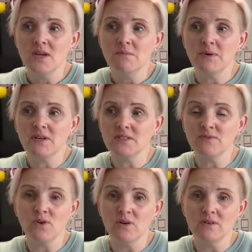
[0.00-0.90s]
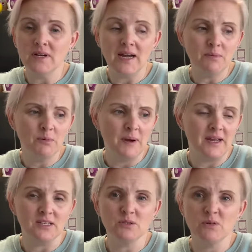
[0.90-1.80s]
because I've got Apple
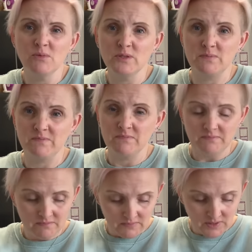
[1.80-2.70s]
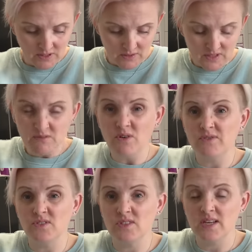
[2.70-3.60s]
Pay, so I'm always, you know, I don't
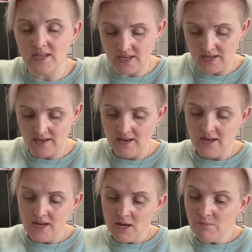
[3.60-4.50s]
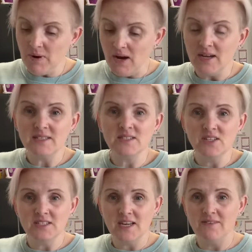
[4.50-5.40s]
often just take it. But it's
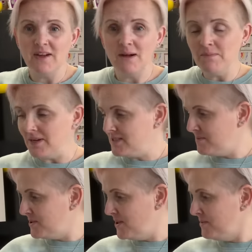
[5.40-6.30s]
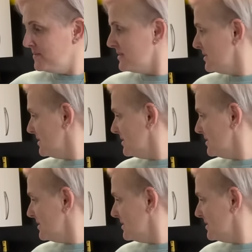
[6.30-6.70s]
nice to have a handbag sometimes